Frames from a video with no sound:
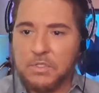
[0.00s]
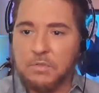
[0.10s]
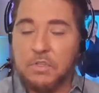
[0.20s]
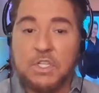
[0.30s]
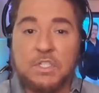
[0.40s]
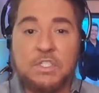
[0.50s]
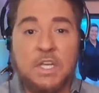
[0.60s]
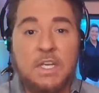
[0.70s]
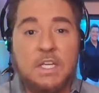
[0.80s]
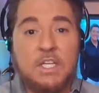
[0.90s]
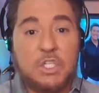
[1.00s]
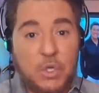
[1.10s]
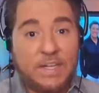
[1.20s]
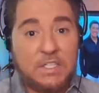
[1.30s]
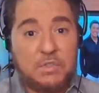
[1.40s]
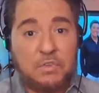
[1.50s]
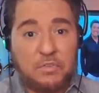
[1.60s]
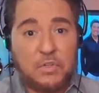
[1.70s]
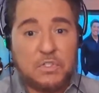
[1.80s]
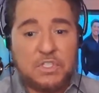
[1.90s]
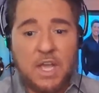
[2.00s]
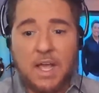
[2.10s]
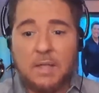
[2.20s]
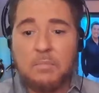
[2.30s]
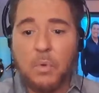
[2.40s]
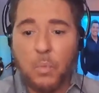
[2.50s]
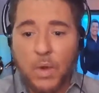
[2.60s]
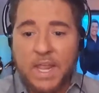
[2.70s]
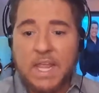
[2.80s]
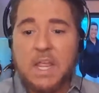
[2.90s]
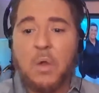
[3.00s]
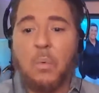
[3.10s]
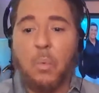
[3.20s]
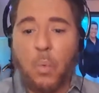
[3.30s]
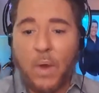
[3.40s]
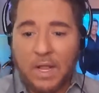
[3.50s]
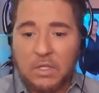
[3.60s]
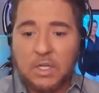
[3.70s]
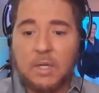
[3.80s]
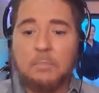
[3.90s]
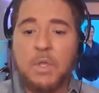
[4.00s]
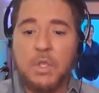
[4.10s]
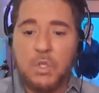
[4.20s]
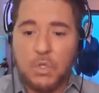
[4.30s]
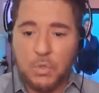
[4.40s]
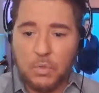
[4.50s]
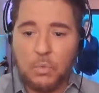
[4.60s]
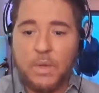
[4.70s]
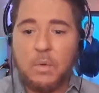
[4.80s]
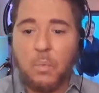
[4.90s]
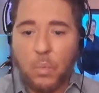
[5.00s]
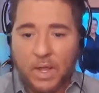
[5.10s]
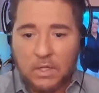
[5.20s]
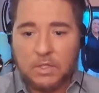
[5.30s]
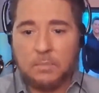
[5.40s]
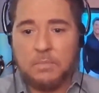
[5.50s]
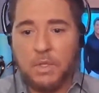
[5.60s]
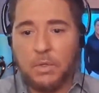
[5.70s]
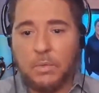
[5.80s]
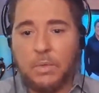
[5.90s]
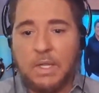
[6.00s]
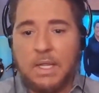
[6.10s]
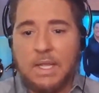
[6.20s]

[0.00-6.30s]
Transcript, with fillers: So if you just joined us for the first time, we welcome you. We welcome you.